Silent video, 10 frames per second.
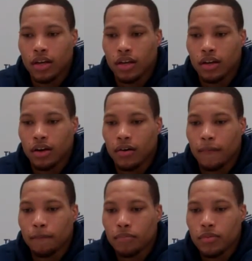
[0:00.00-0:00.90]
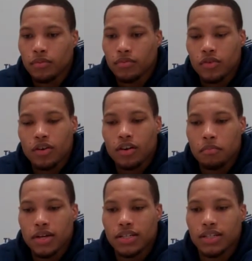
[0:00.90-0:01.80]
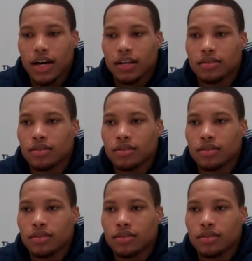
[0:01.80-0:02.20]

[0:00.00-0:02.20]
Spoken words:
and you're going to miss shots.